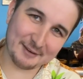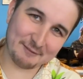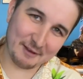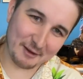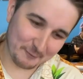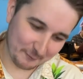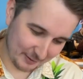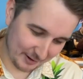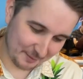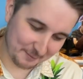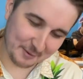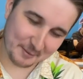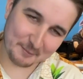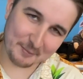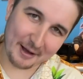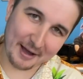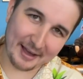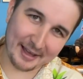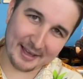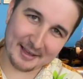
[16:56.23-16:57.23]
if I win, I'm going to
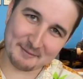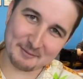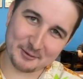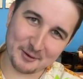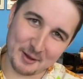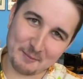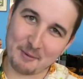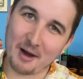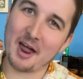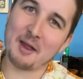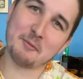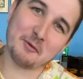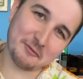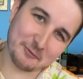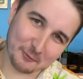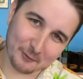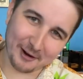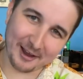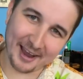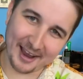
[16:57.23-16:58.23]
buy it. So I bought it
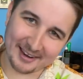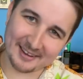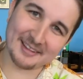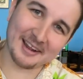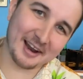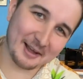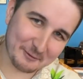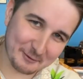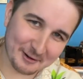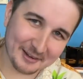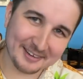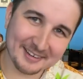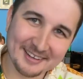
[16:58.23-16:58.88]
beforehand and then I won.